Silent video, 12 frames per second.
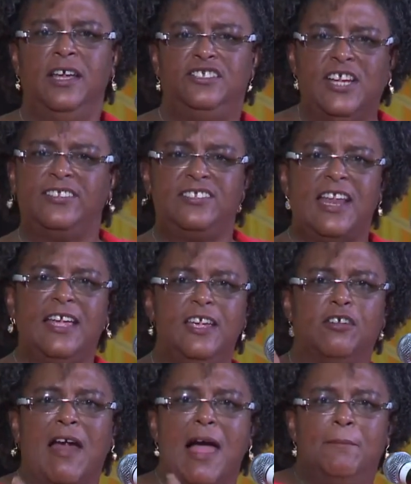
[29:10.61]
Just like your
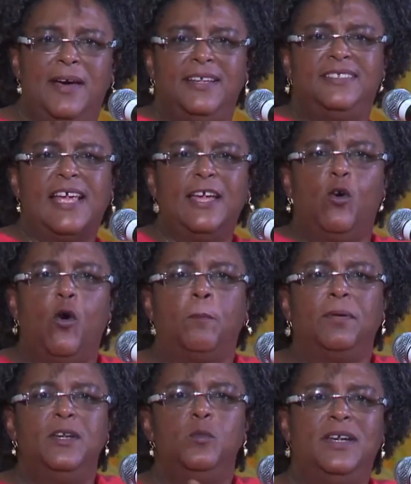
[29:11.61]
grandmother tell you,
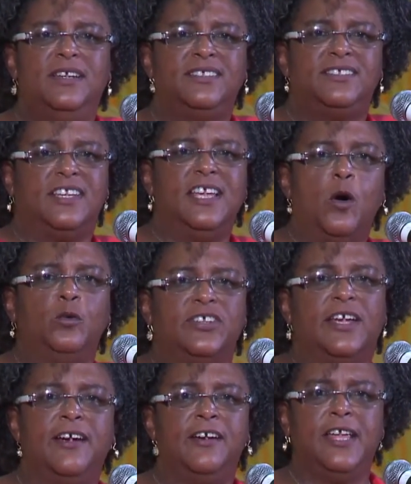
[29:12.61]
open the windows to the house
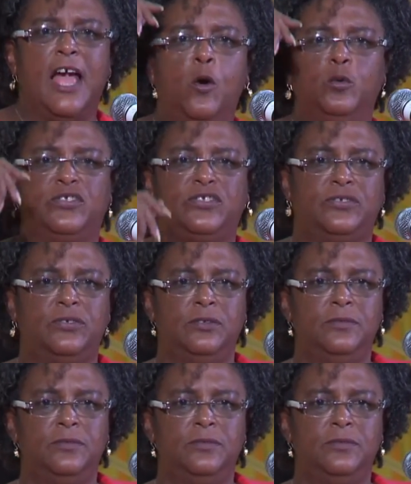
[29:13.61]
and air the house.